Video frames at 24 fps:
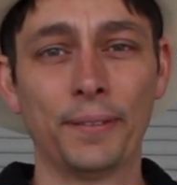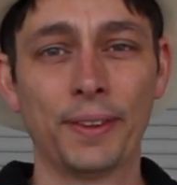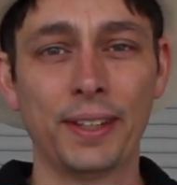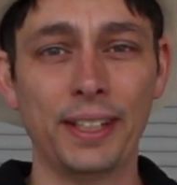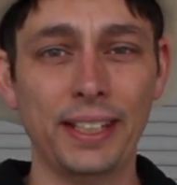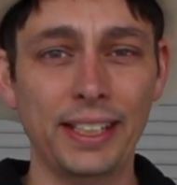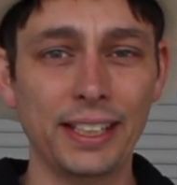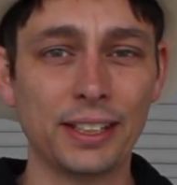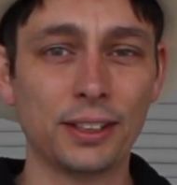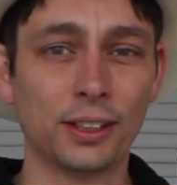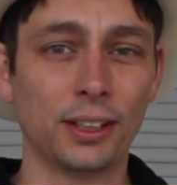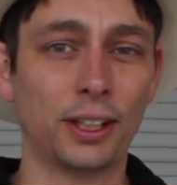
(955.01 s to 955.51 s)

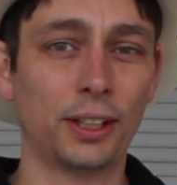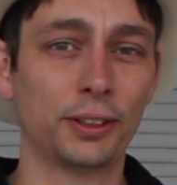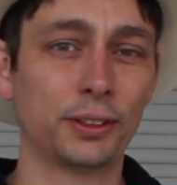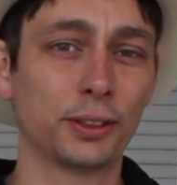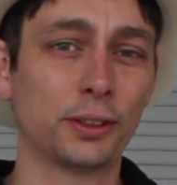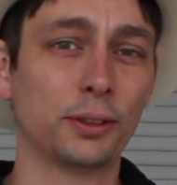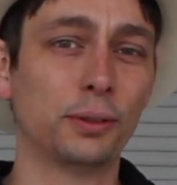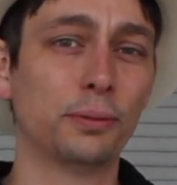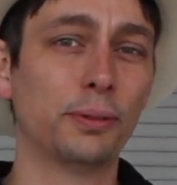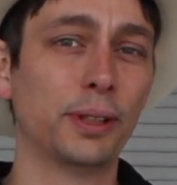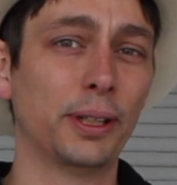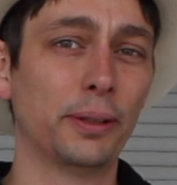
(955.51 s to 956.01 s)
the
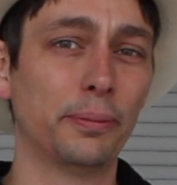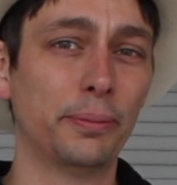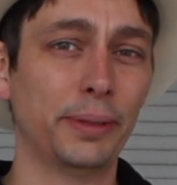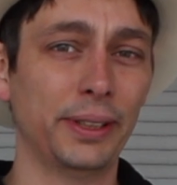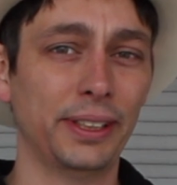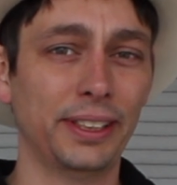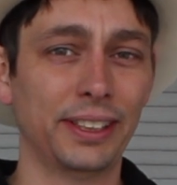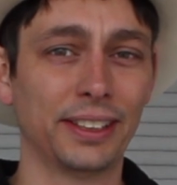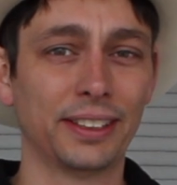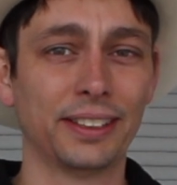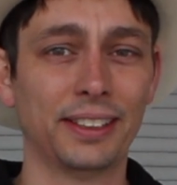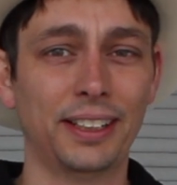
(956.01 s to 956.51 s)
ecological
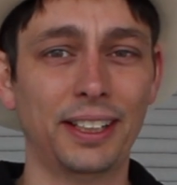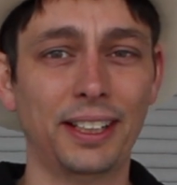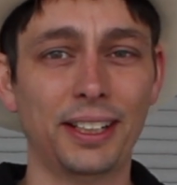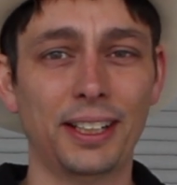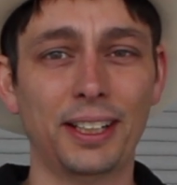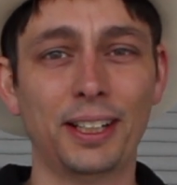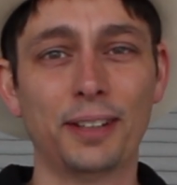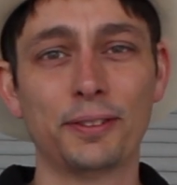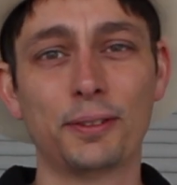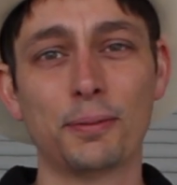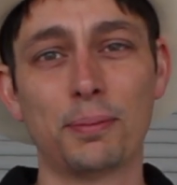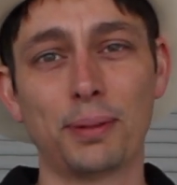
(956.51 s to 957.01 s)
well-being uh,
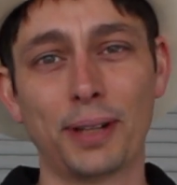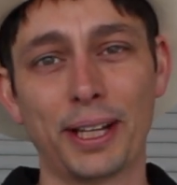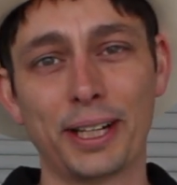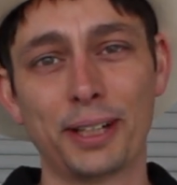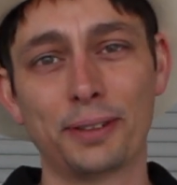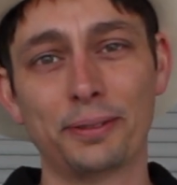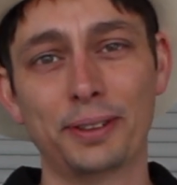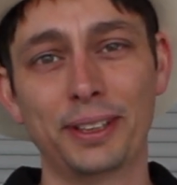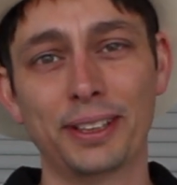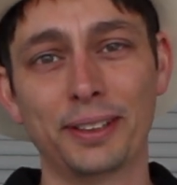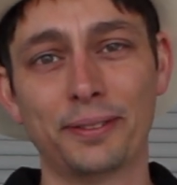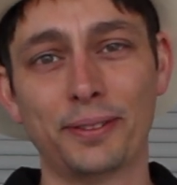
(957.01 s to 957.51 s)
of the
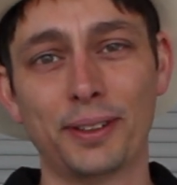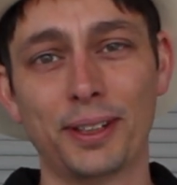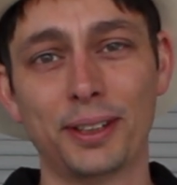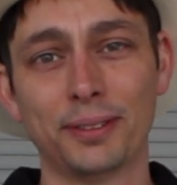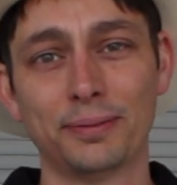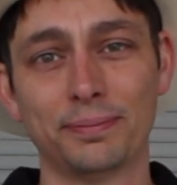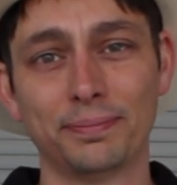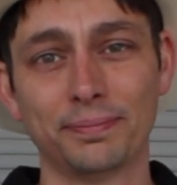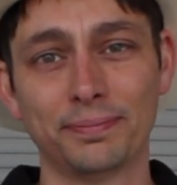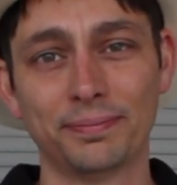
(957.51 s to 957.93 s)
planet we live on.